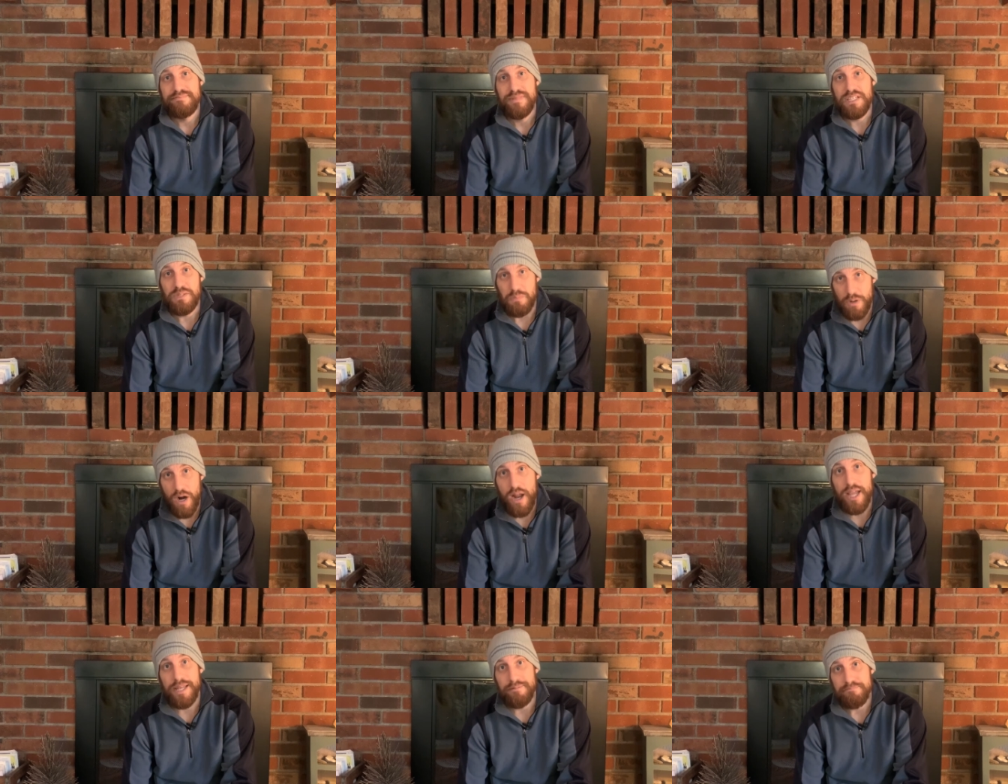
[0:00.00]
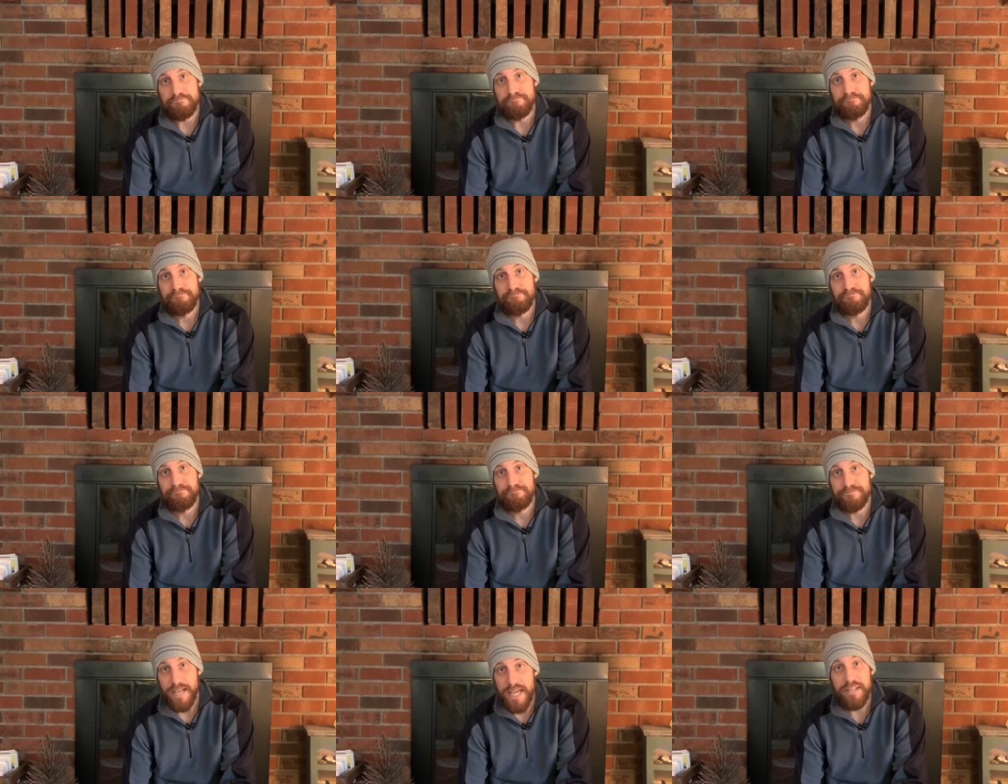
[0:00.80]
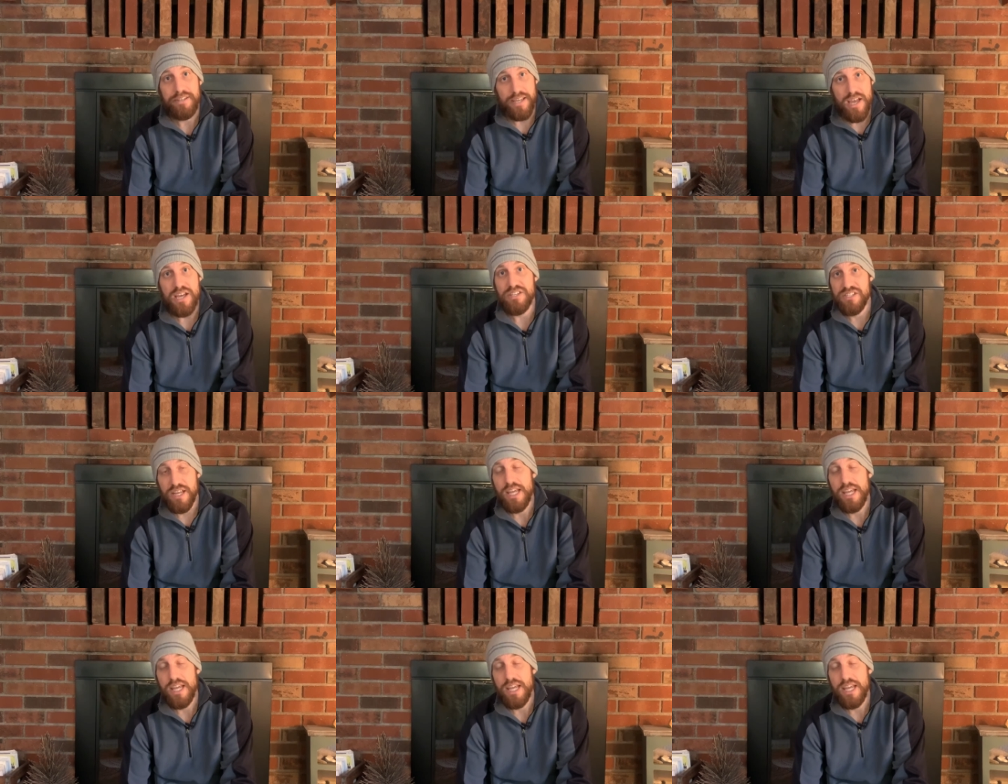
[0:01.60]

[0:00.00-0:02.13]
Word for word: It's Brian. And yes,